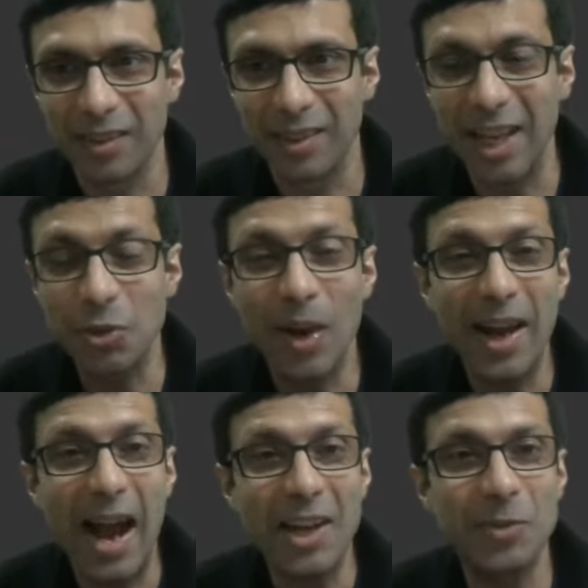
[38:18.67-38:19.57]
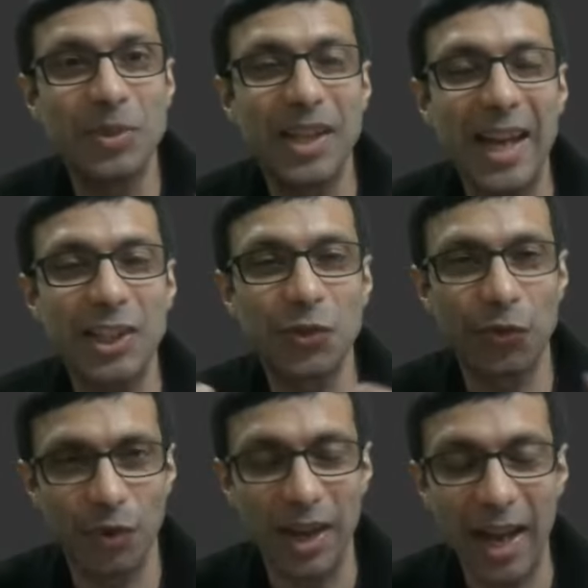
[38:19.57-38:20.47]
That's why atoms like,
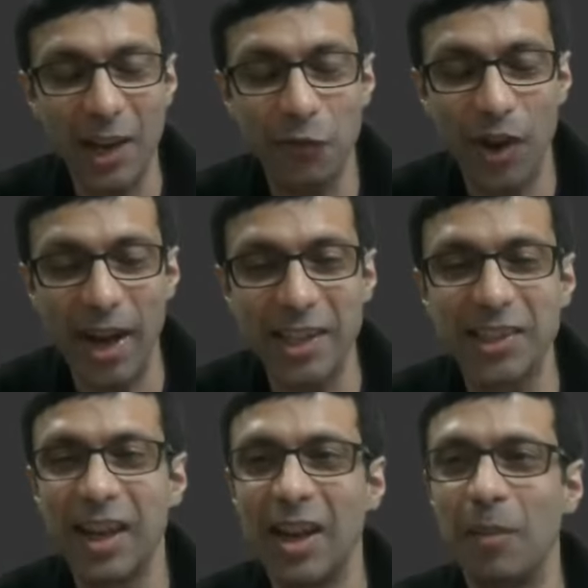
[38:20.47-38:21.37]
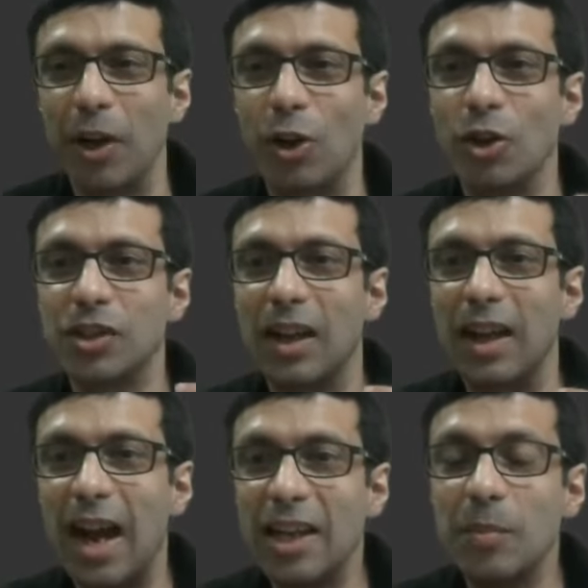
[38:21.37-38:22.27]
like friends, because
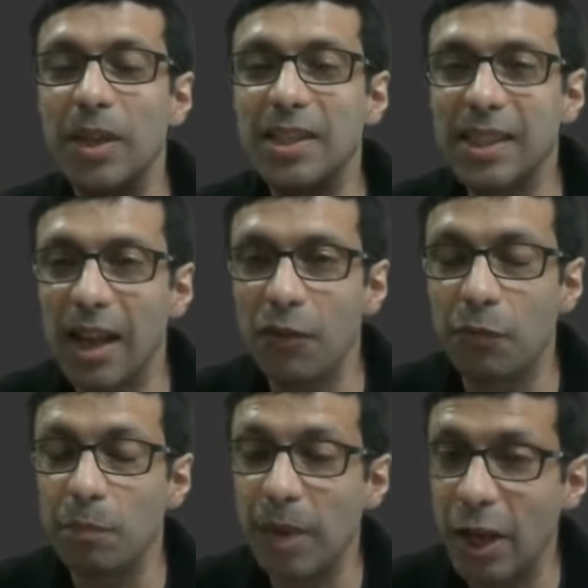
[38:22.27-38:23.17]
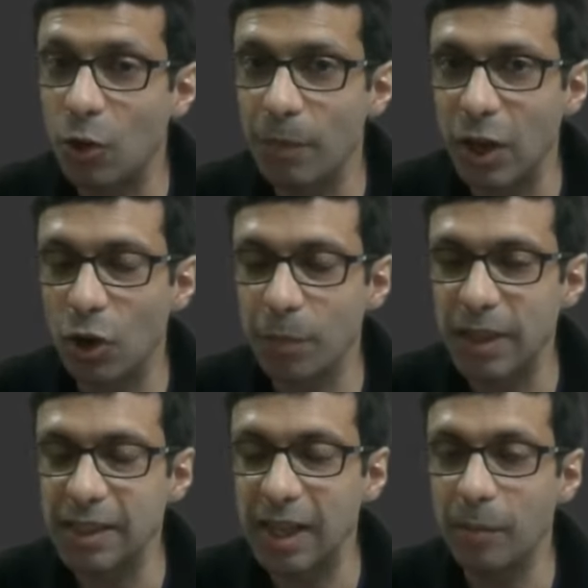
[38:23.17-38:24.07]
atom itself may or may not be
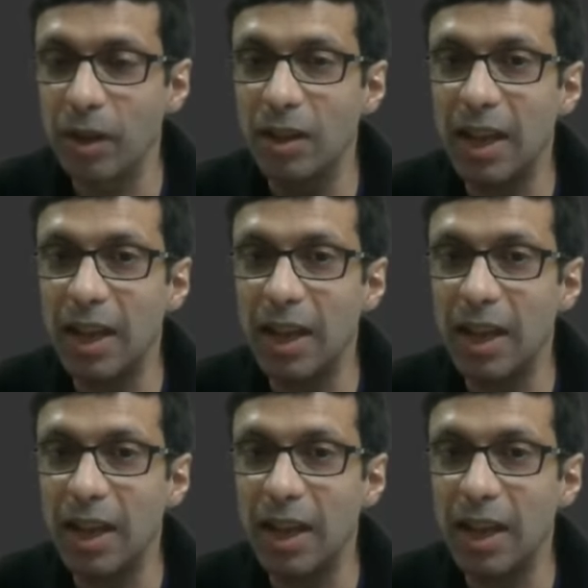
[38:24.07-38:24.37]
stable.